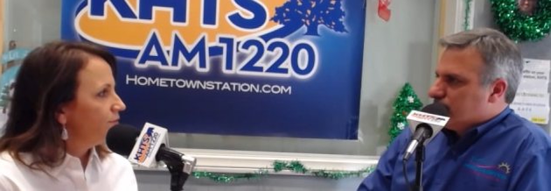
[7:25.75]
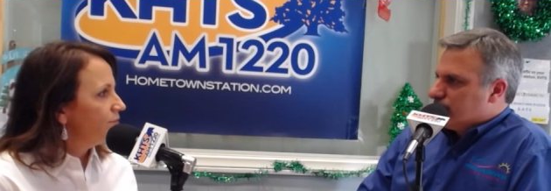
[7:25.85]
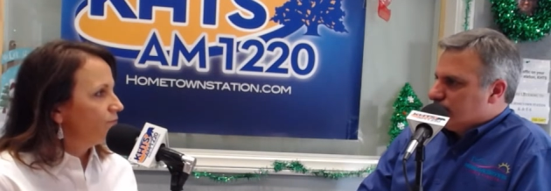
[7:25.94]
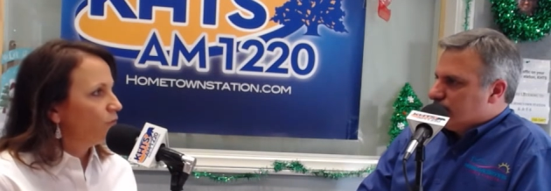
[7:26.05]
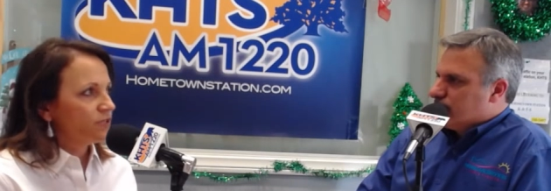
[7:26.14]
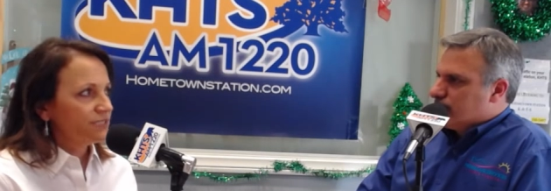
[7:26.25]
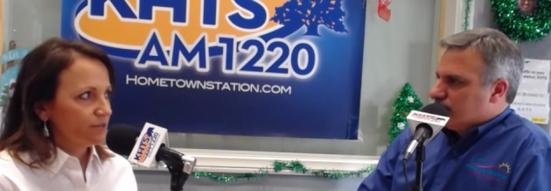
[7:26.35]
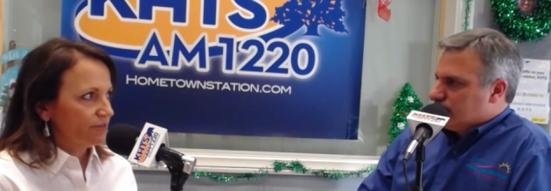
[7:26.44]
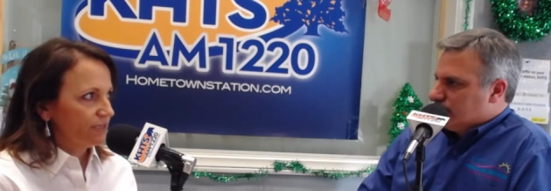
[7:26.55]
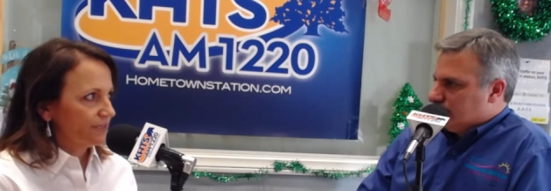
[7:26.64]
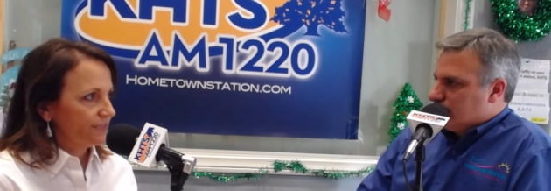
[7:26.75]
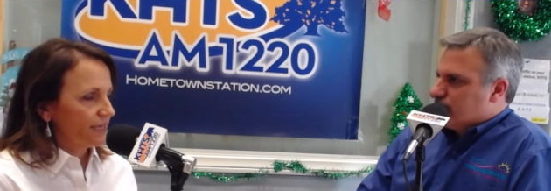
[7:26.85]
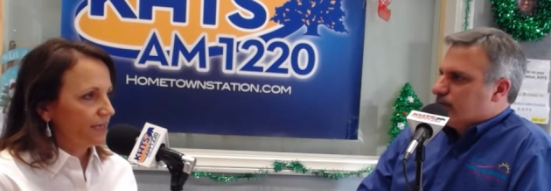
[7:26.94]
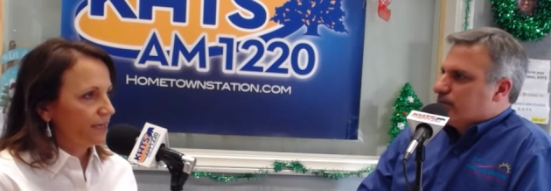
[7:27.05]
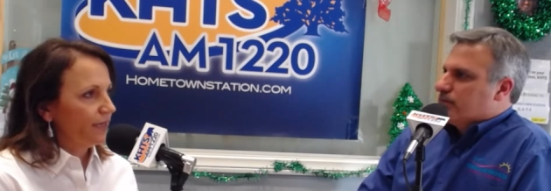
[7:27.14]
Speaker 1: 4 siblings,
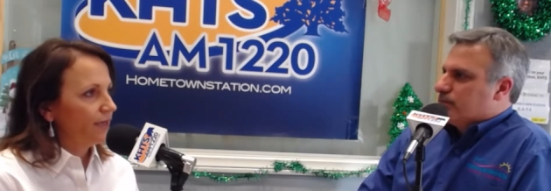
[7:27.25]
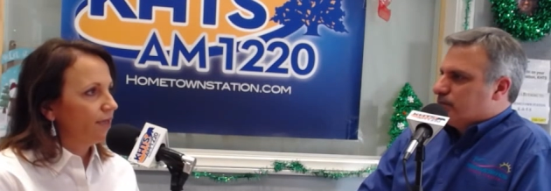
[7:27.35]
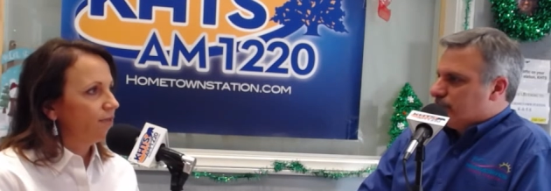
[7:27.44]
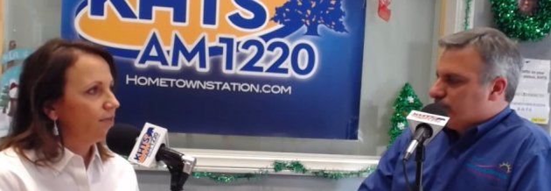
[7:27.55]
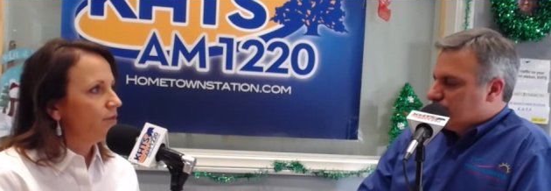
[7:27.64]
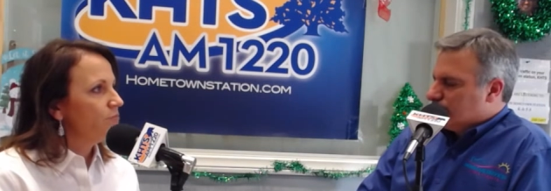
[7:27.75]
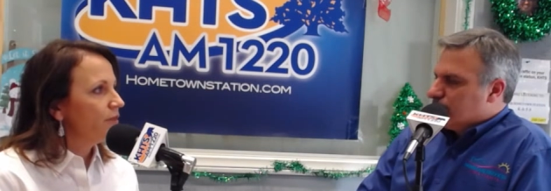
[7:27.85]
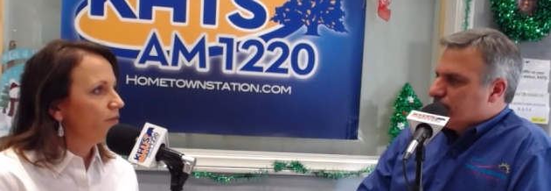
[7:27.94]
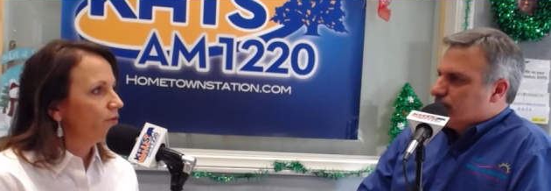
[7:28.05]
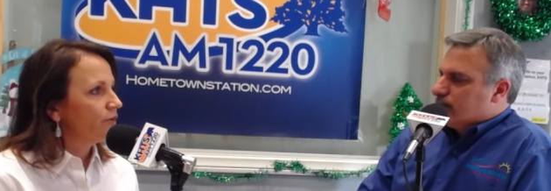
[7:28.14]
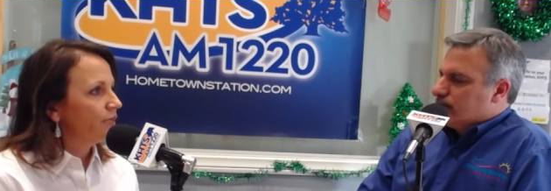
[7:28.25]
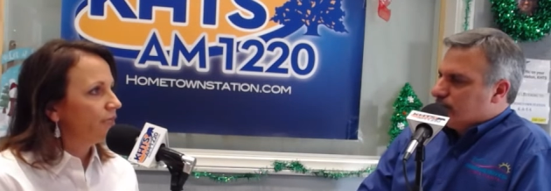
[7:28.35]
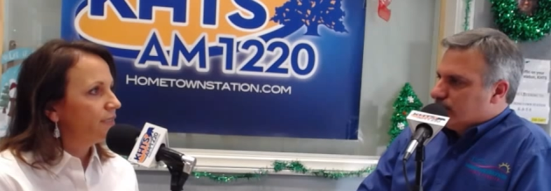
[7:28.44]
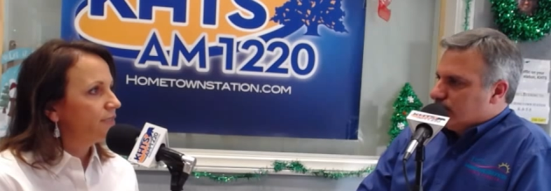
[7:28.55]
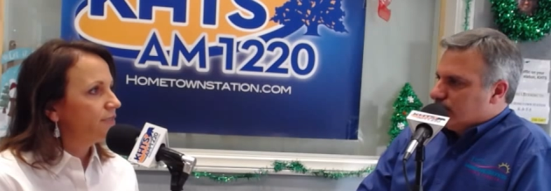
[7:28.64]
say, and
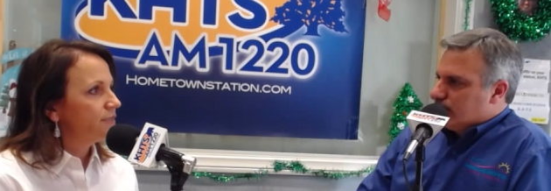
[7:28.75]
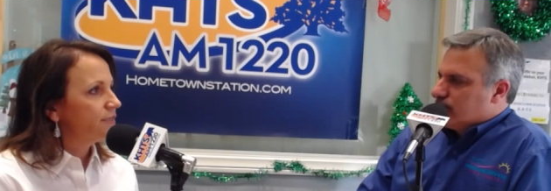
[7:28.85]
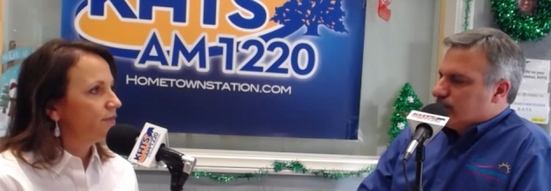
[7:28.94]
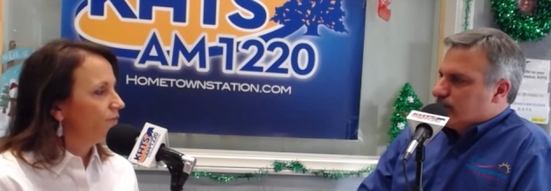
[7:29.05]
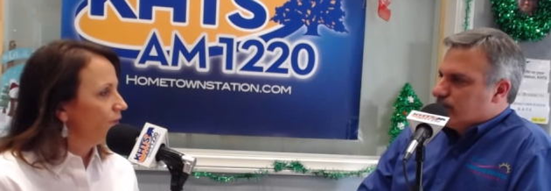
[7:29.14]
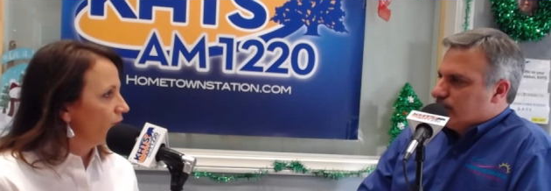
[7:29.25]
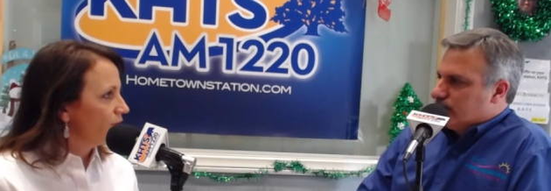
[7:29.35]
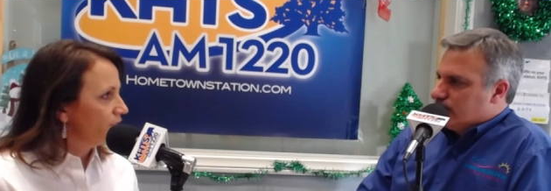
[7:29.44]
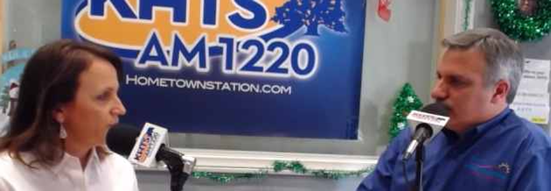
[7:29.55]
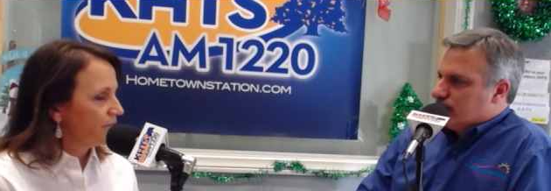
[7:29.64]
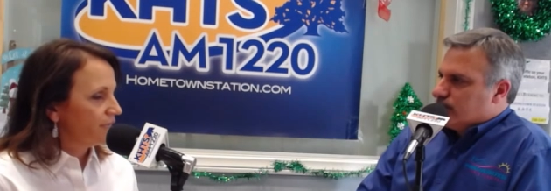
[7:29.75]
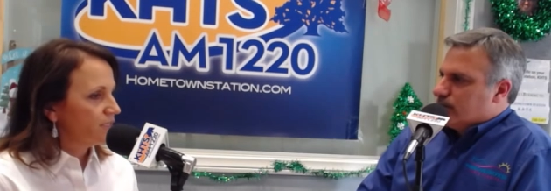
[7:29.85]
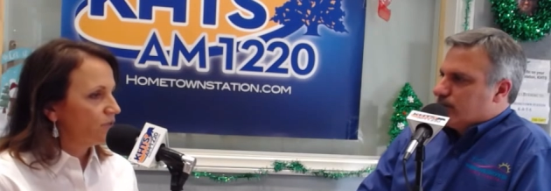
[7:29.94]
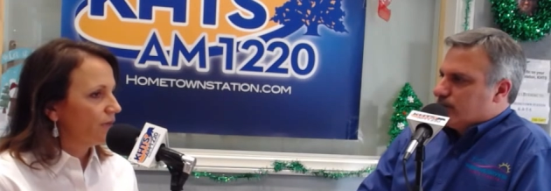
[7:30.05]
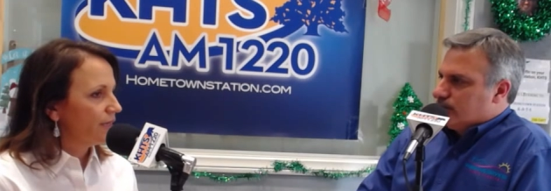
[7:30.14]
the father has passed
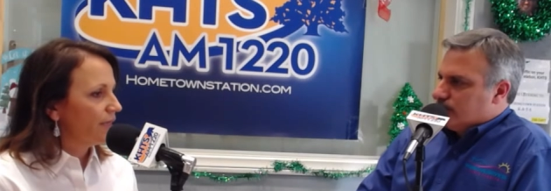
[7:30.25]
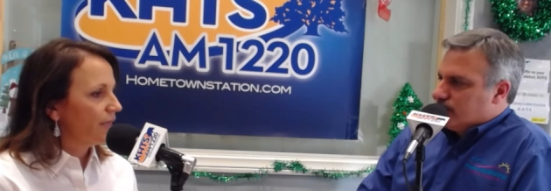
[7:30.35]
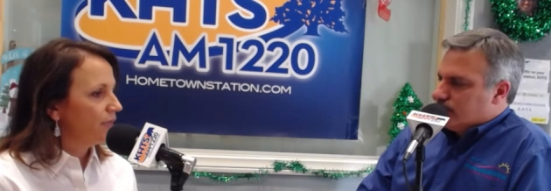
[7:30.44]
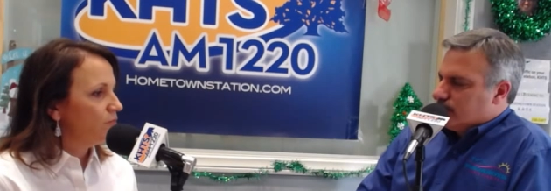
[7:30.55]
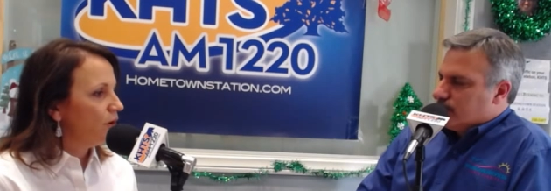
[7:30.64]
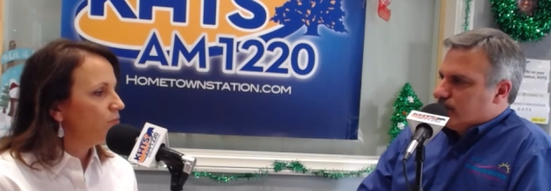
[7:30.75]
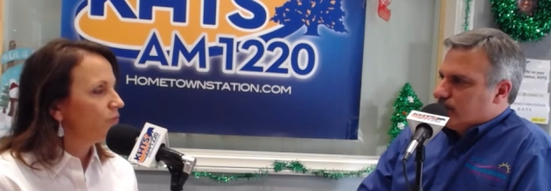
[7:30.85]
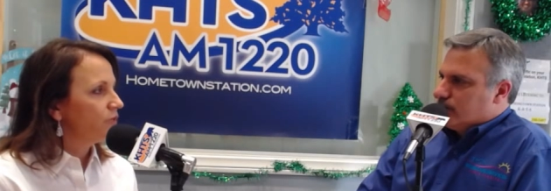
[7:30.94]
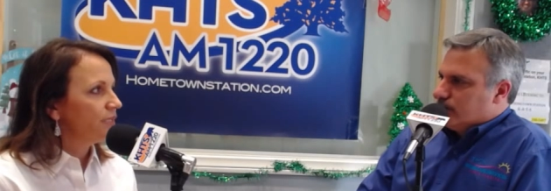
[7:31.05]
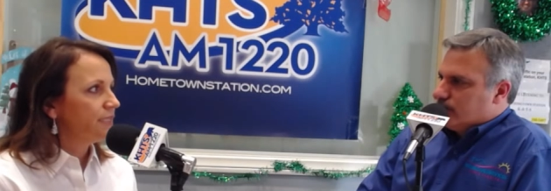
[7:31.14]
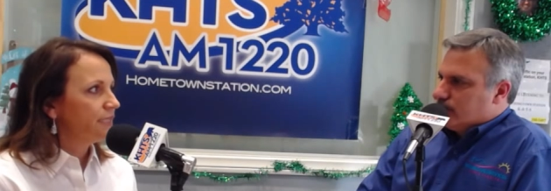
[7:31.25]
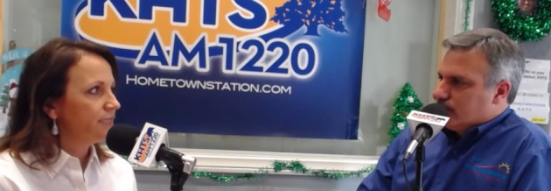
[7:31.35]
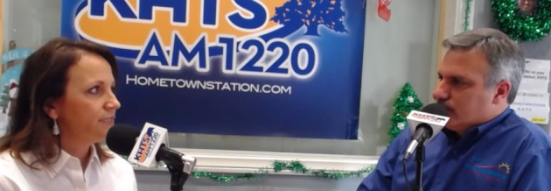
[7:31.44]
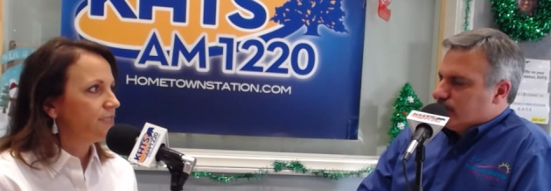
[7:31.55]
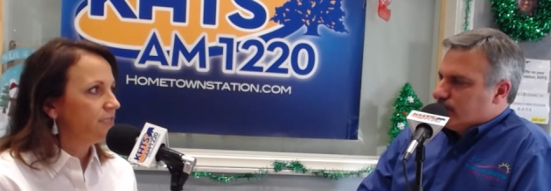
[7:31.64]
away, and mom really
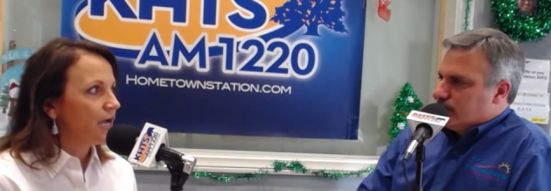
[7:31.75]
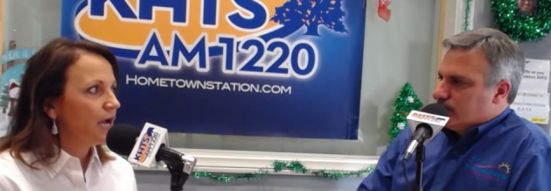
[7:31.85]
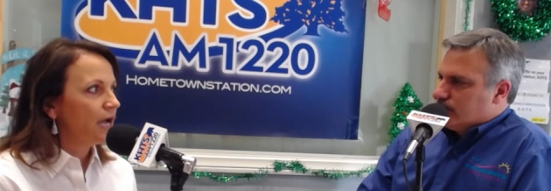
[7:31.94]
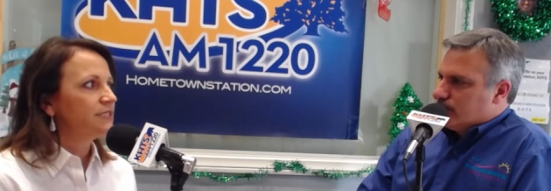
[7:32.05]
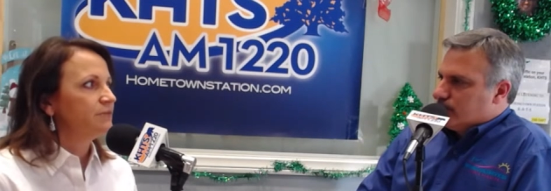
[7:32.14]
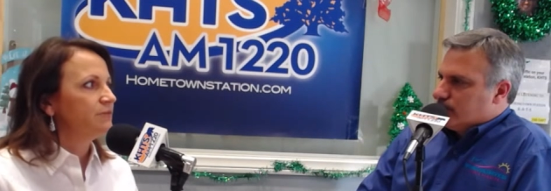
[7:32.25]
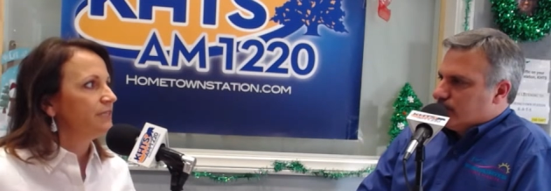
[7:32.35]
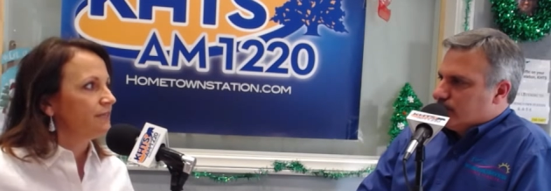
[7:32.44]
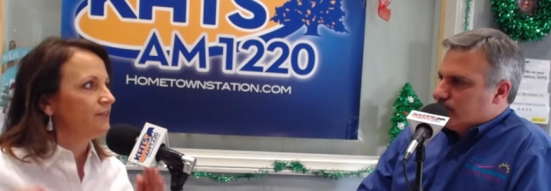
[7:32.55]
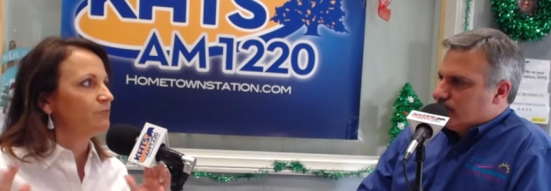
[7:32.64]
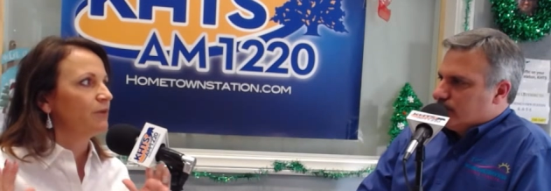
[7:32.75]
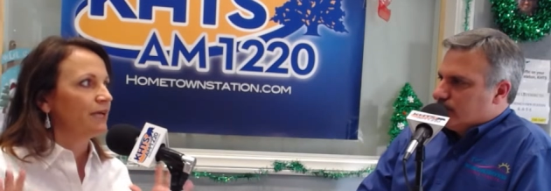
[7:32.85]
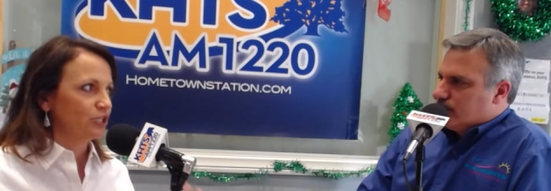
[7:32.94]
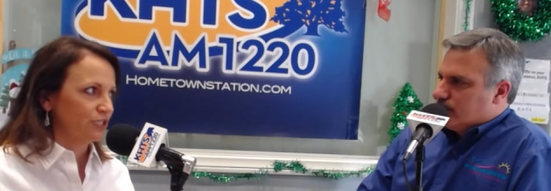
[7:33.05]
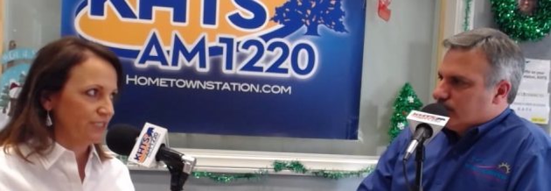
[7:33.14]
needs not to be living by
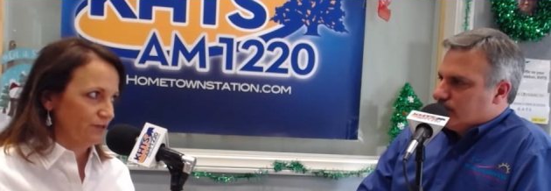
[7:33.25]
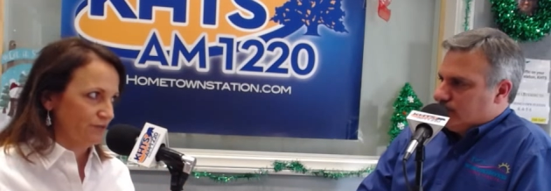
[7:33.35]
herself